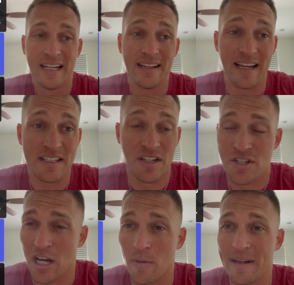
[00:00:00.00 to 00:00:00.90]
Ladies and
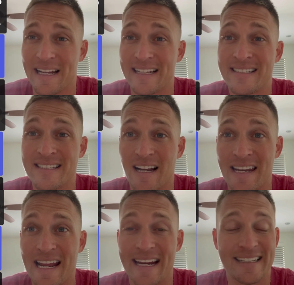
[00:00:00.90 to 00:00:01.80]
gentlemen, it's
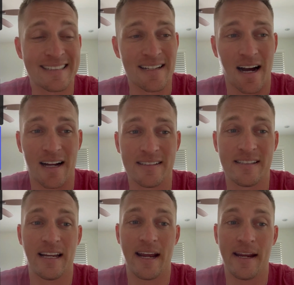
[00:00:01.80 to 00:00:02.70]
Sunday. It's God's
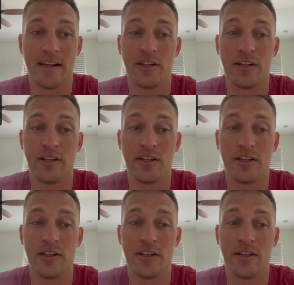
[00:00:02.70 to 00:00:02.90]
day.